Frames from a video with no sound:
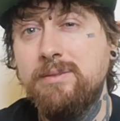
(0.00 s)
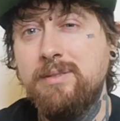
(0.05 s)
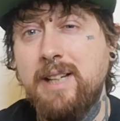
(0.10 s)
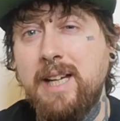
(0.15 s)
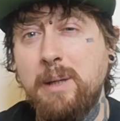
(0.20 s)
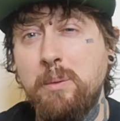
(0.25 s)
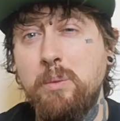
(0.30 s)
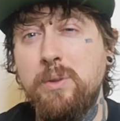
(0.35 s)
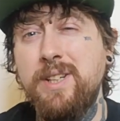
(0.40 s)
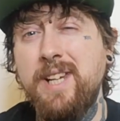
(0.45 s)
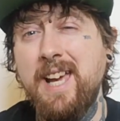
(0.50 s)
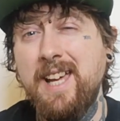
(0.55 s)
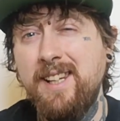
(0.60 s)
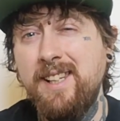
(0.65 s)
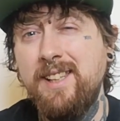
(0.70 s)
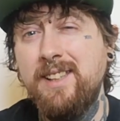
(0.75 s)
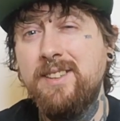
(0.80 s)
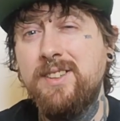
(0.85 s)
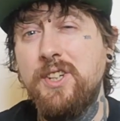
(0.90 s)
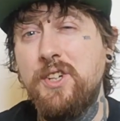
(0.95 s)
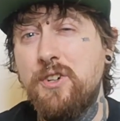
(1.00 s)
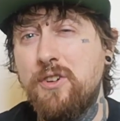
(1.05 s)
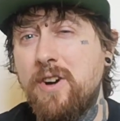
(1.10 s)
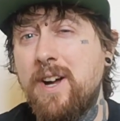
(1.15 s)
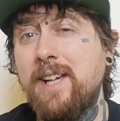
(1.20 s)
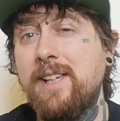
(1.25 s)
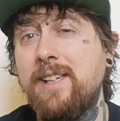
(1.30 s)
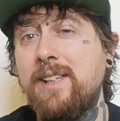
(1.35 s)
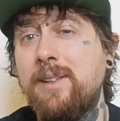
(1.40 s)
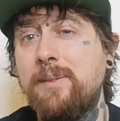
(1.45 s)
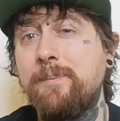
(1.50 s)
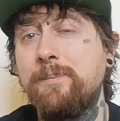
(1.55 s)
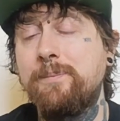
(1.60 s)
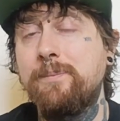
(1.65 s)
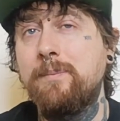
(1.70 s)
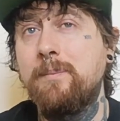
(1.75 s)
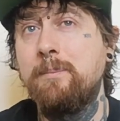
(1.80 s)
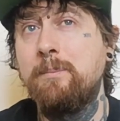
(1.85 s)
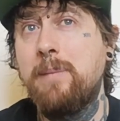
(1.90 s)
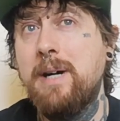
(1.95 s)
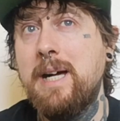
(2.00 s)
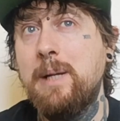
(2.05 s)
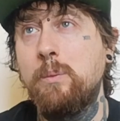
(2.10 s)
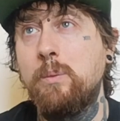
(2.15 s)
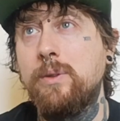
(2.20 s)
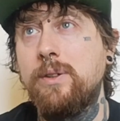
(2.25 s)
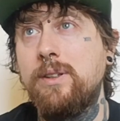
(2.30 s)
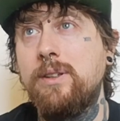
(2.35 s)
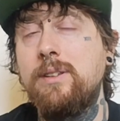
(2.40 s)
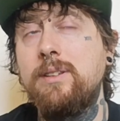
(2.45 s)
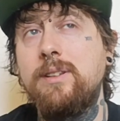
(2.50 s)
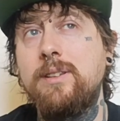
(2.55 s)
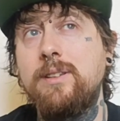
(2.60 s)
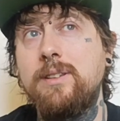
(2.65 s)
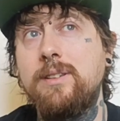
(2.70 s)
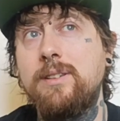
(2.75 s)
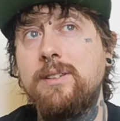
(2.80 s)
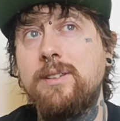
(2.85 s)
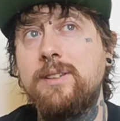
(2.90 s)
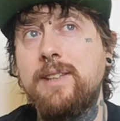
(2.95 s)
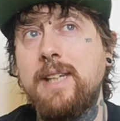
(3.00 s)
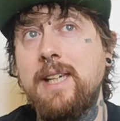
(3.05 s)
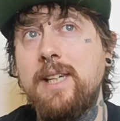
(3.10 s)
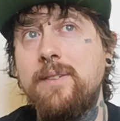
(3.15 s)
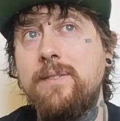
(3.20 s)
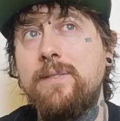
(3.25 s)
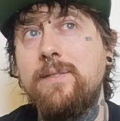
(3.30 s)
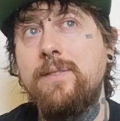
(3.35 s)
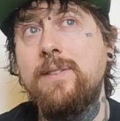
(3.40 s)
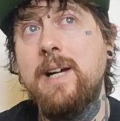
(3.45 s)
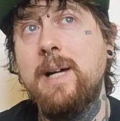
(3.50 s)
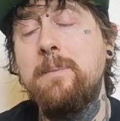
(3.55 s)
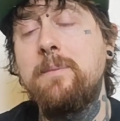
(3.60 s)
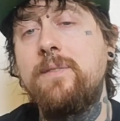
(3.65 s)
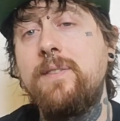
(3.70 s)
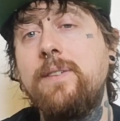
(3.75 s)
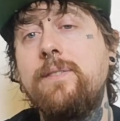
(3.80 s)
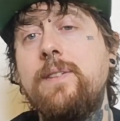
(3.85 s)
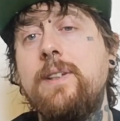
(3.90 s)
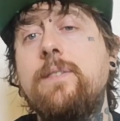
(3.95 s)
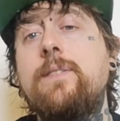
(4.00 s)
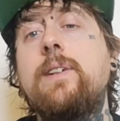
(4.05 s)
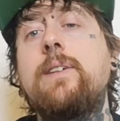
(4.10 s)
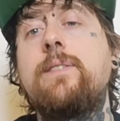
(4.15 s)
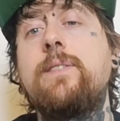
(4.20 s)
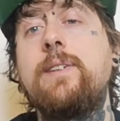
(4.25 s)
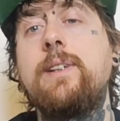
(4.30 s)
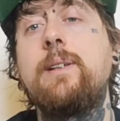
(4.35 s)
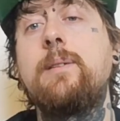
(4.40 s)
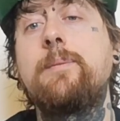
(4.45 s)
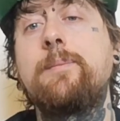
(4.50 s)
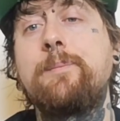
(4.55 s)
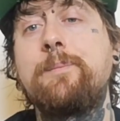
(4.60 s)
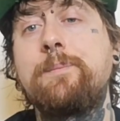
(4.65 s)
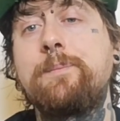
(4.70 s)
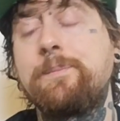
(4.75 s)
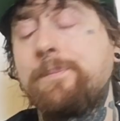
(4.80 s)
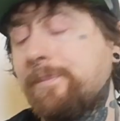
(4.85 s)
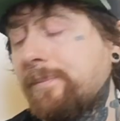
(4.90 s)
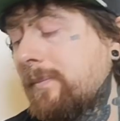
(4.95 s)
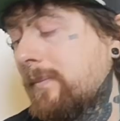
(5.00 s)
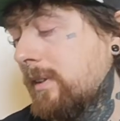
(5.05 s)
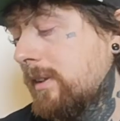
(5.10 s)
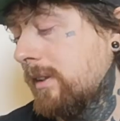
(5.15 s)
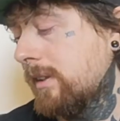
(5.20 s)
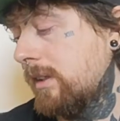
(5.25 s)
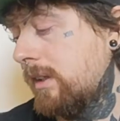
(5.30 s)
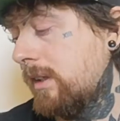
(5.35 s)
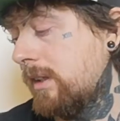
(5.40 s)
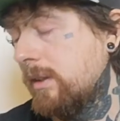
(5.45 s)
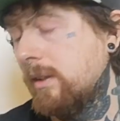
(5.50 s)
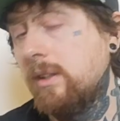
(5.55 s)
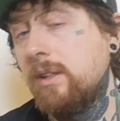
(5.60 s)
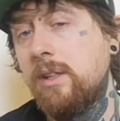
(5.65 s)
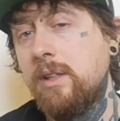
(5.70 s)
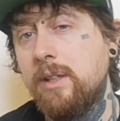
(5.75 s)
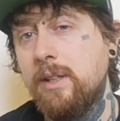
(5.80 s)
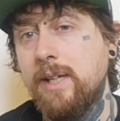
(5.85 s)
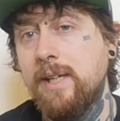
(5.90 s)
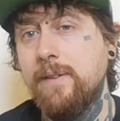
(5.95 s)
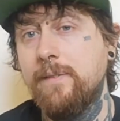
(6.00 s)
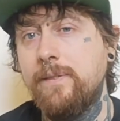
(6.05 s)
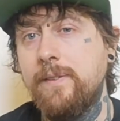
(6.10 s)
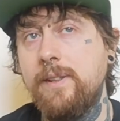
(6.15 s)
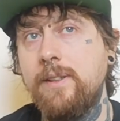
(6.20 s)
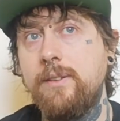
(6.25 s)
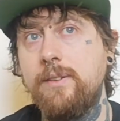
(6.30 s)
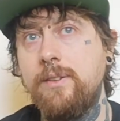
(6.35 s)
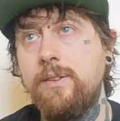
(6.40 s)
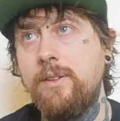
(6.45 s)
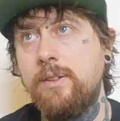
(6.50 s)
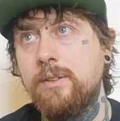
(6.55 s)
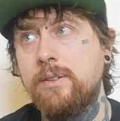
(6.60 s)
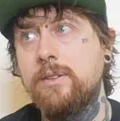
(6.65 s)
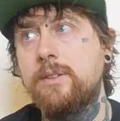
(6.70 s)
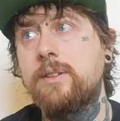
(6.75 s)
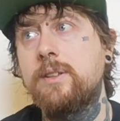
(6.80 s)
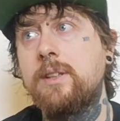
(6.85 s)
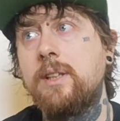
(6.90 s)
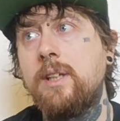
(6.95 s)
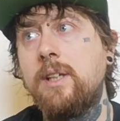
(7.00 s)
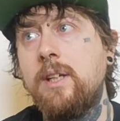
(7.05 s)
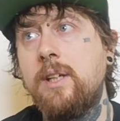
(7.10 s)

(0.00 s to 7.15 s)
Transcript: I would get it to try it, but I wouldn't say I'm 50-50 on if it does